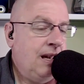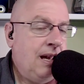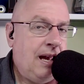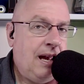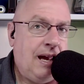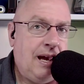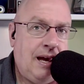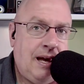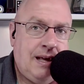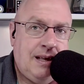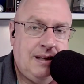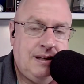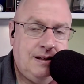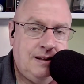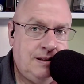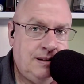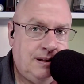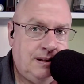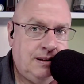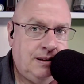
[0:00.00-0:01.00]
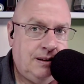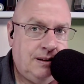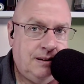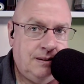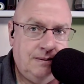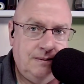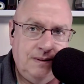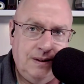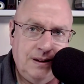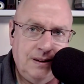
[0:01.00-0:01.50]
And, uh,
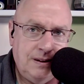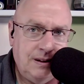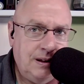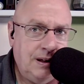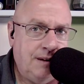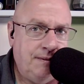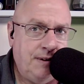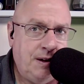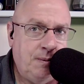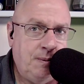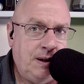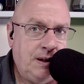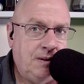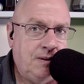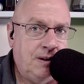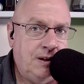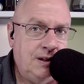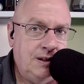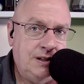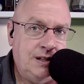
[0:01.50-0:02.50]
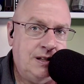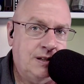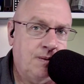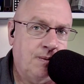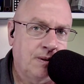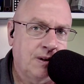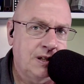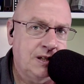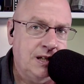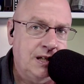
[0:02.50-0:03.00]
yeah, the interview went good. And she said, we're
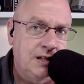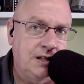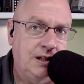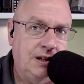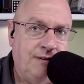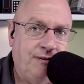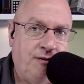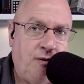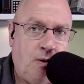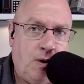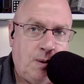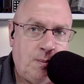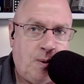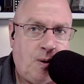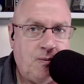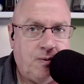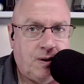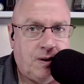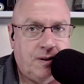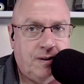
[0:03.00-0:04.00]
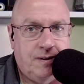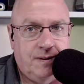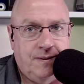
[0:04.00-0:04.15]
going to send you the form over.